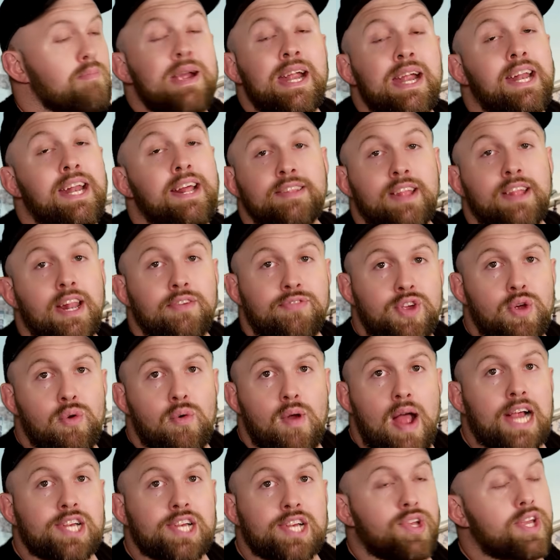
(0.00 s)
Meaning that if you were
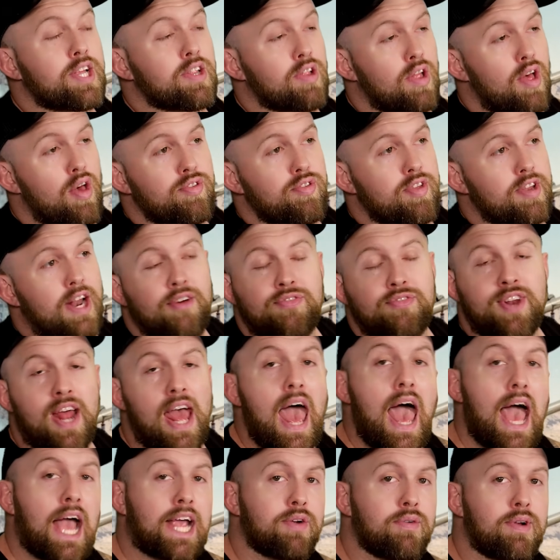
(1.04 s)
actually close enough to
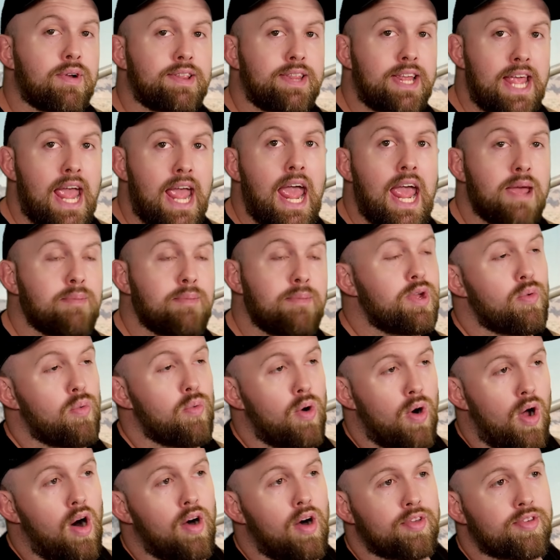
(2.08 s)
accurately aim, you
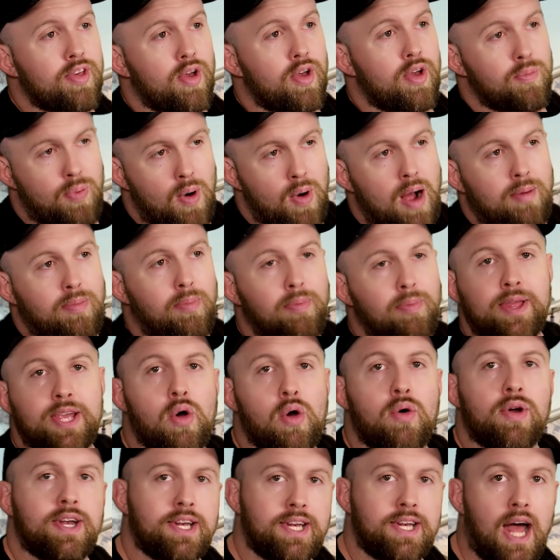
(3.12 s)
were also probably
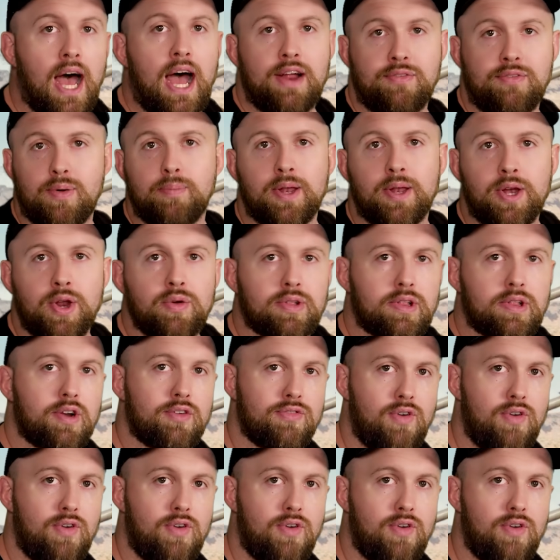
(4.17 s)
going to die from the nuclear